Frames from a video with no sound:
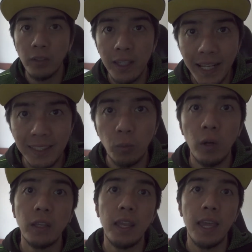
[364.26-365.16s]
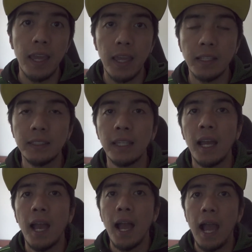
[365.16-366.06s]
the next one is
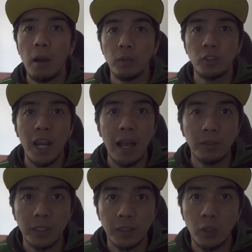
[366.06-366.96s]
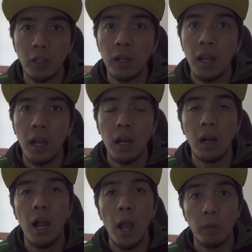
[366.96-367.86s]
our trousers, or
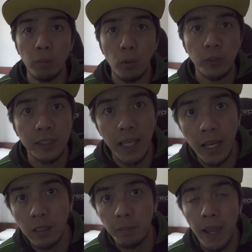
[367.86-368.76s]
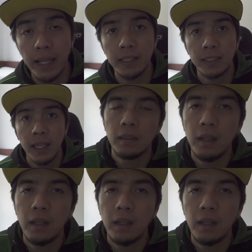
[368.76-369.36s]
our motorcycle pants.